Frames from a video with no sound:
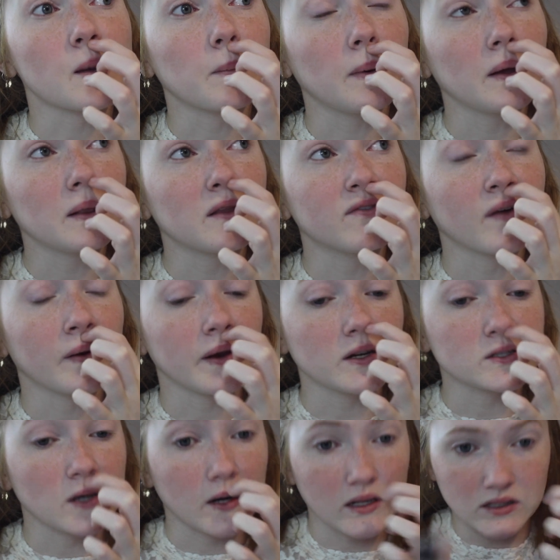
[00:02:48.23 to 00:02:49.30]
I put the
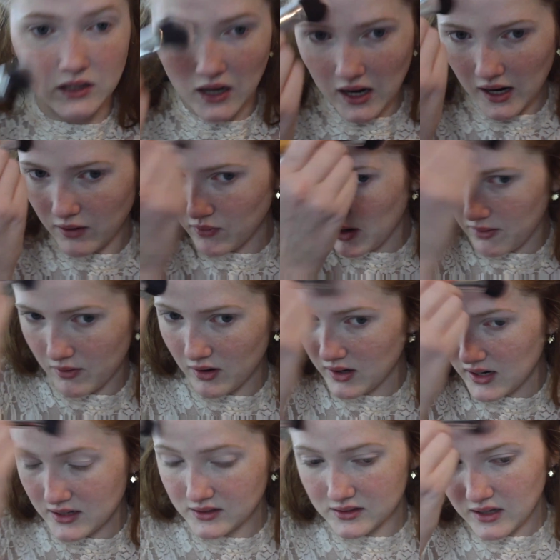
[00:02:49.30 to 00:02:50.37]
foundation on it to hide
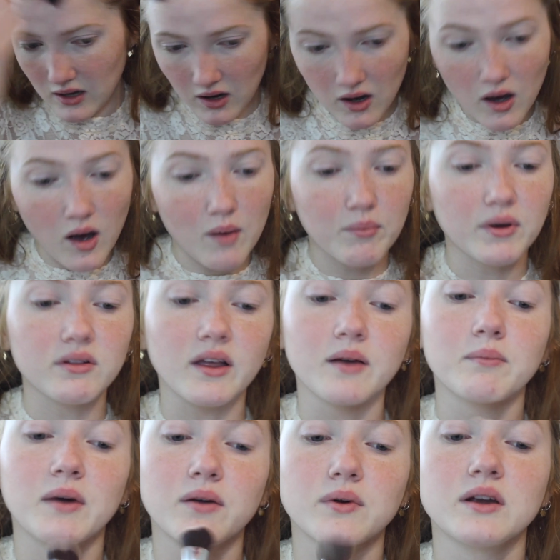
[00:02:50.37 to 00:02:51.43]
redness, but
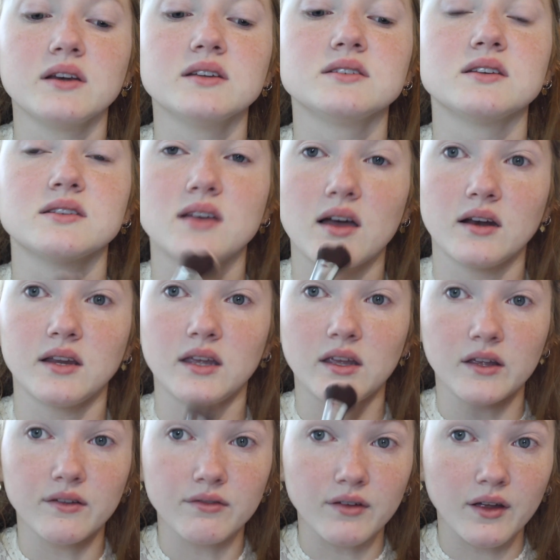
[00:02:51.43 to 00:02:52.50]
like my redness is
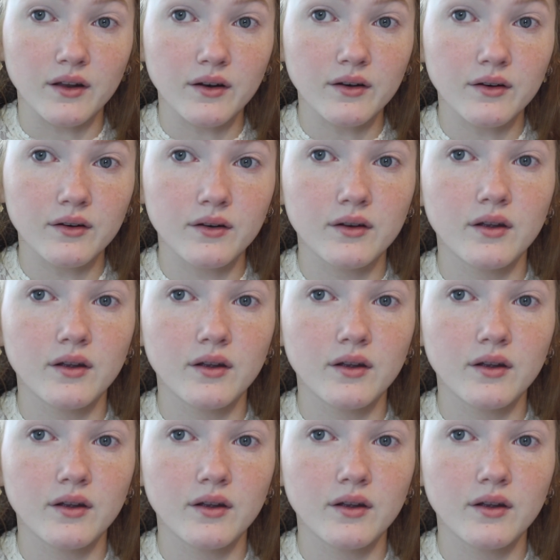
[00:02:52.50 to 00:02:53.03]
uneven.